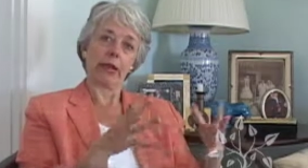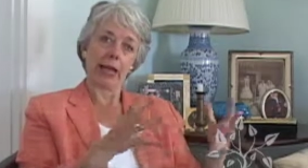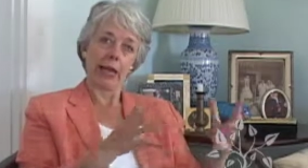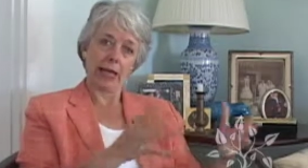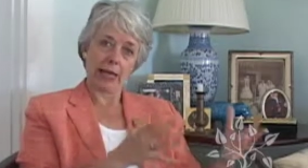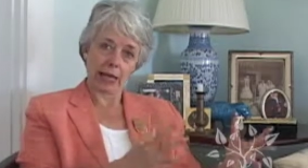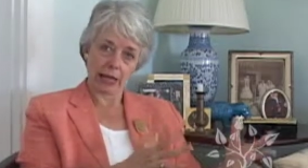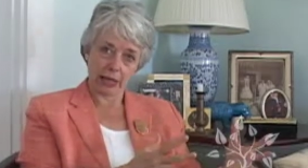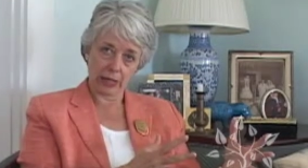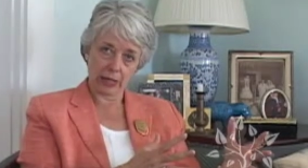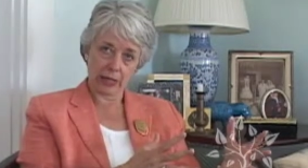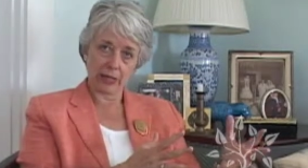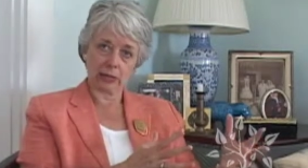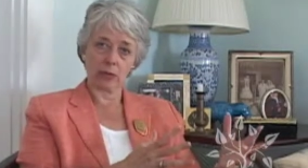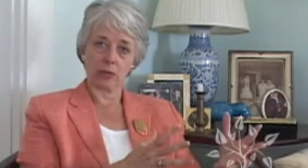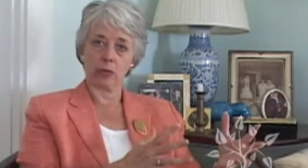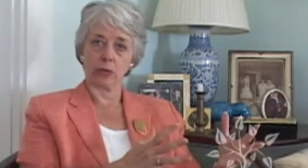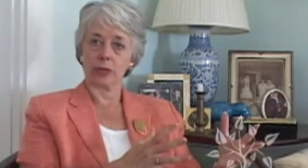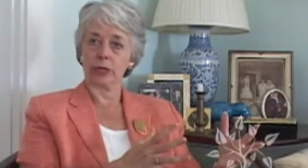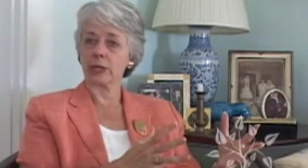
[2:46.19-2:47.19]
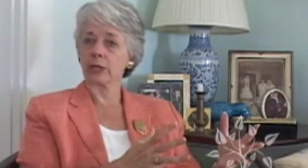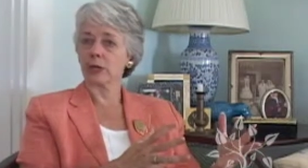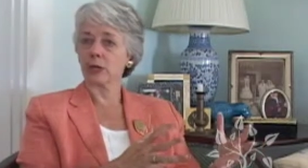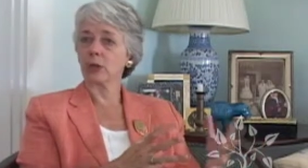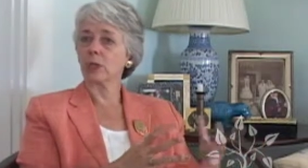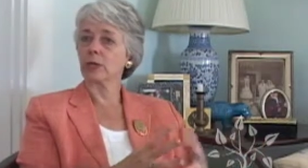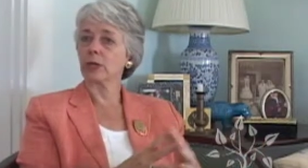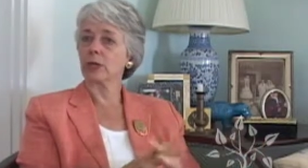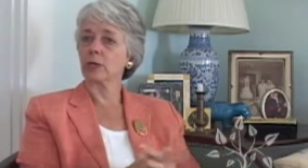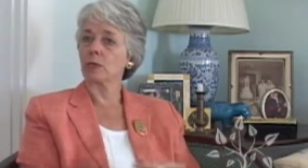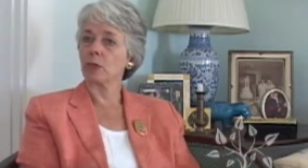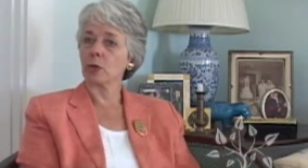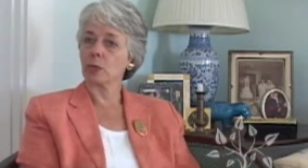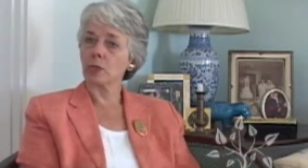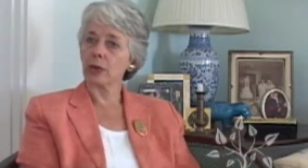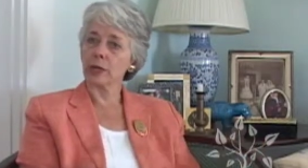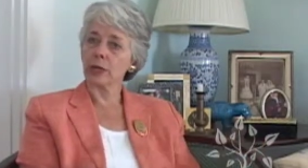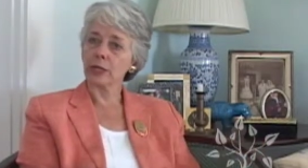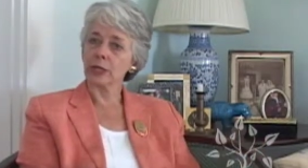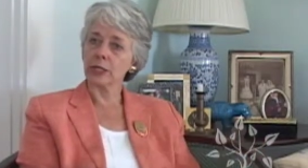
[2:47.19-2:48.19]
and working to open up more
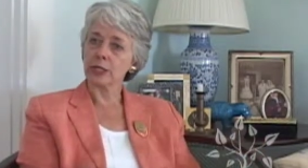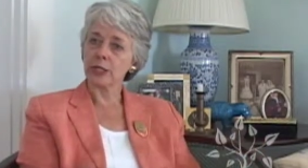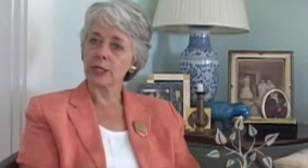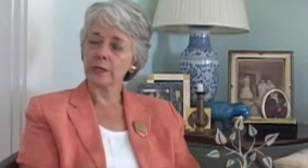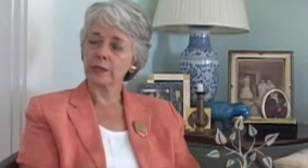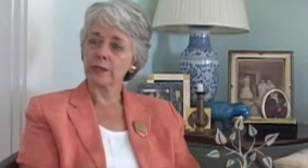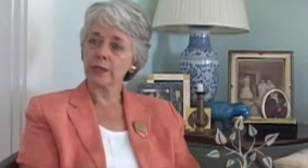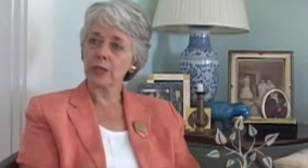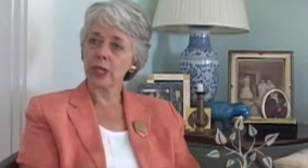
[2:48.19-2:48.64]
markets.